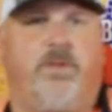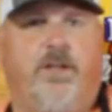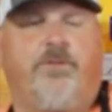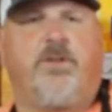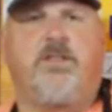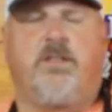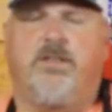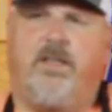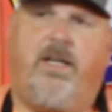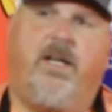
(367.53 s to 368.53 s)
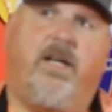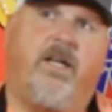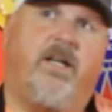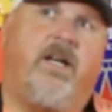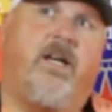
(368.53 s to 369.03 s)
differences
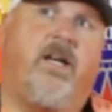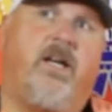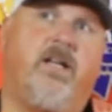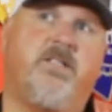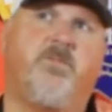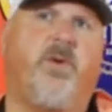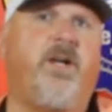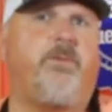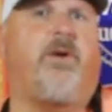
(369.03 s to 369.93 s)
in spring